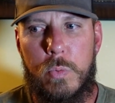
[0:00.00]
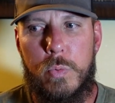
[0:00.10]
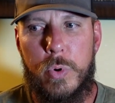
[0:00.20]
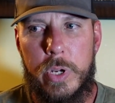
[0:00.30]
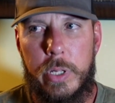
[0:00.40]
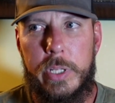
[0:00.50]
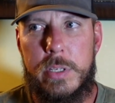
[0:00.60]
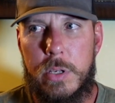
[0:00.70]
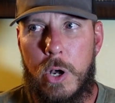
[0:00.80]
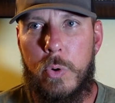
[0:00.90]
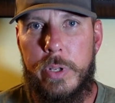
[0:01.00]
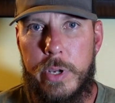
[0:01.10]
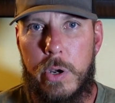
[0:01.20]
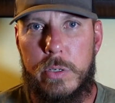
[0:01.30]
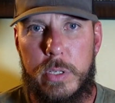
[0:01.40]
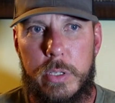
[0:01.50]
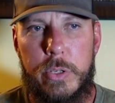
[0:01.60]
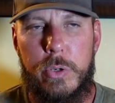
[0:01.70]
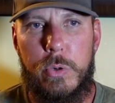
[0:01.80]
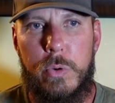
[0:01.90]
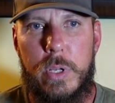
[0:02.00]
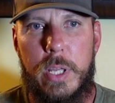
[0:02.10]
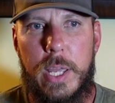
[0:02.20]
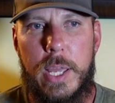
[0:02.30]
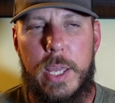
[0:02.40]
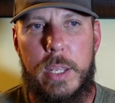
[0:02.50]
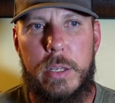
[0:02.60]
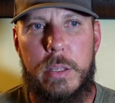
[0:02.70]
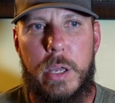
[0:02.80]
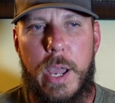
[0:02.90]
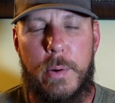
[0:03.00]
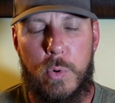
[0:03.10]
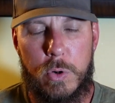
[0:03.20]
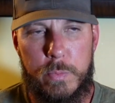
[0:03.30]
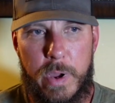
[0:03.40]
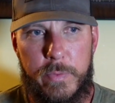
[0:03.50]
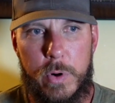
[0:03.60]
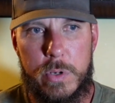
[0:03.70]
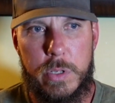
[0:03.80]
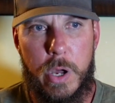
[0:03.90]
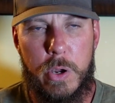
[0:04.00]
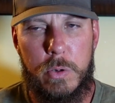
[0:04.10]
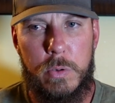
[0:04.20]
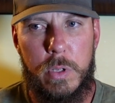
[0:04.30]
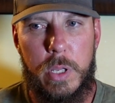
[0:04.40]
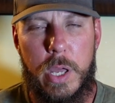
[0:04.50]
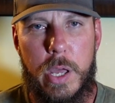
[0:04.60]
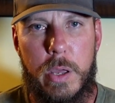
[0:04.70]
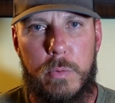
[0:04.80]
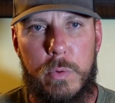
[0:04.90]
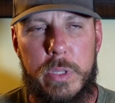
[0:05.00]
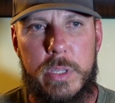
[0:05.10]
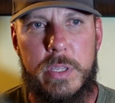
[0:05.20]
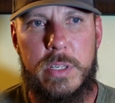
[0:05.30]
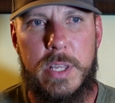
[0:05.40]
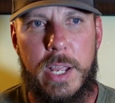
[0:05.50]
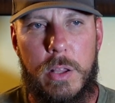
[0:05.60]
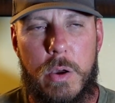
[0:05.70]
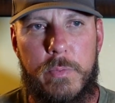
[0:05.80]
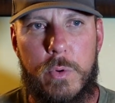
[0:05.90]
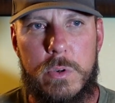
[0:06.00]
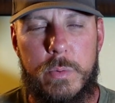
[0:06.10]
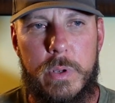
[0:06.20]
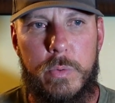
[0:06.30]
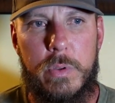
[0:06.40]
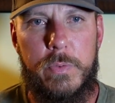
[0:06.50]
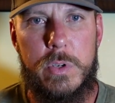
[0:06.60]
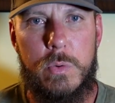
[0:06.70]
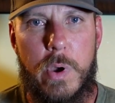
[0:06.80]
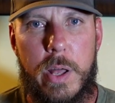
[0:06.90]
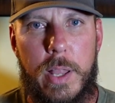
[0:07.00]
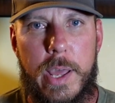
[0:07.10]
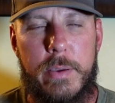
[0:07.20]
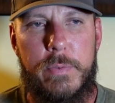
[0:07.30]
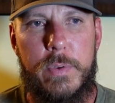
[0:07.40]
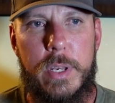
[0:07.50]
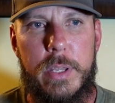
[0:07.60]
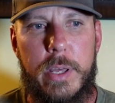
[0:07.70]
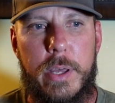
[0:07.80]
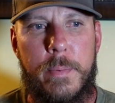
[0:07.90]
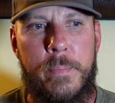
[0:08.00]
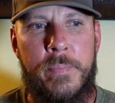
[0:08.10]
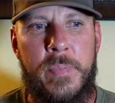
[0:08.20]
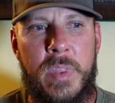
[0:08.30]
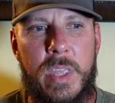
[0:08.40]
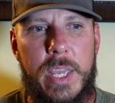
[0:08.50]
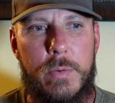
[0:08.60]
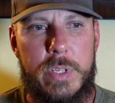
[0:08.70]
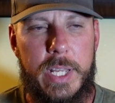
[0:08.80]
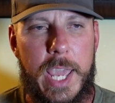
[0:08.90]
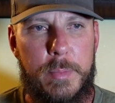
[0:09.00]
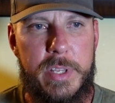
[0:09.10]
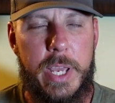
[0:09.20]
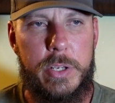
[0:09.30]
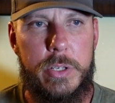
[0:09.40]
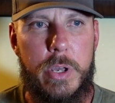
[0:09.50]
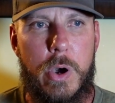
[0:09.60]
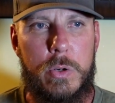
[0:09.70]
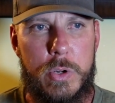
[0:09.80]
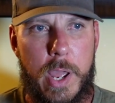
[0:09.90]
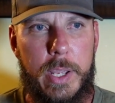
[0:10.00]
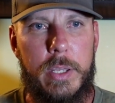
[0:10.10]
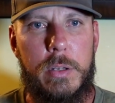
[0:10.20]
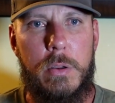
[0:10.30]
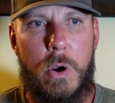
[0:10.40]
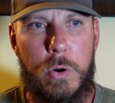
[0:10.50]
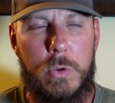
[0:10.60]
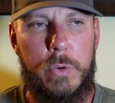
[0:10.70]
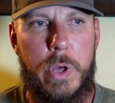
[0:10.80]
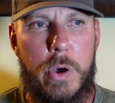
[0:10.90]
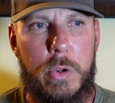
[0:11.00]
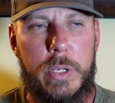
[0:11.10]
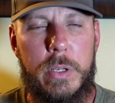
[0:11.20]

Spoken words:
really saw what dogs could do. And I worked my first dog with state law enforcement with Fish and Wildlife, and he was a game detection dog, tracking article dog,